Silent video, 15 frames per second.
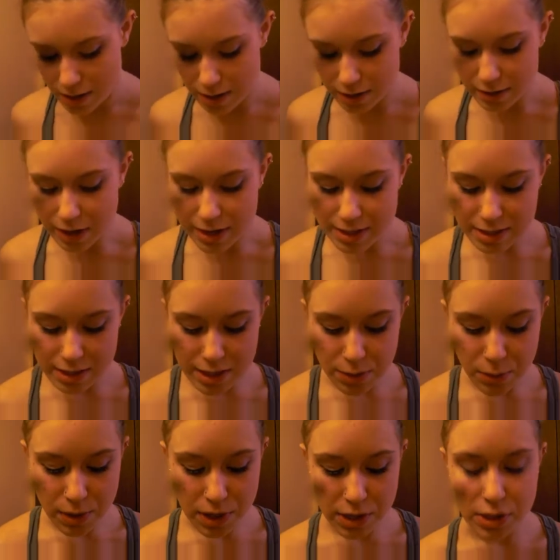And the last
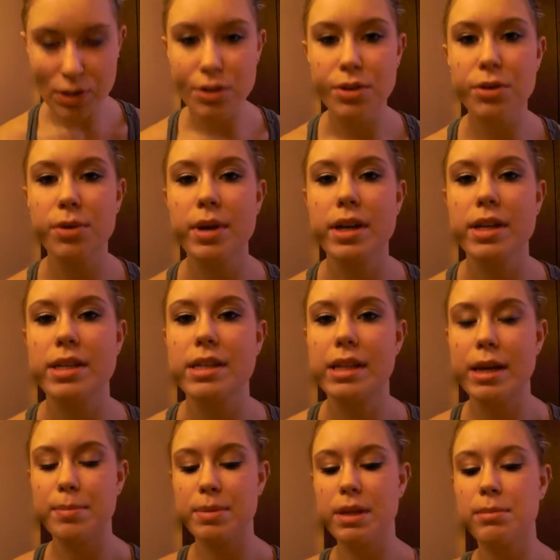thing we're going to do is
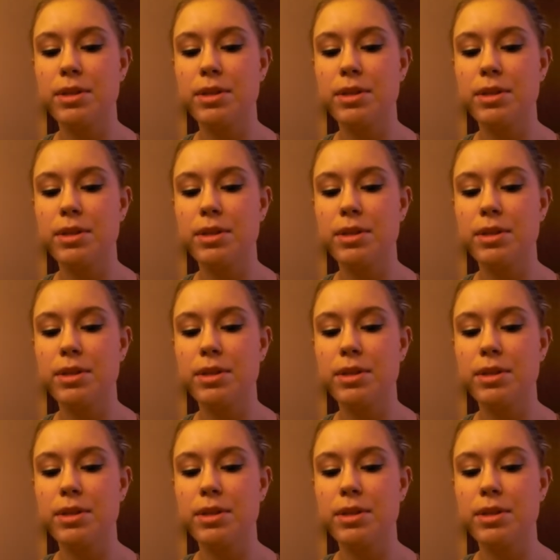lips.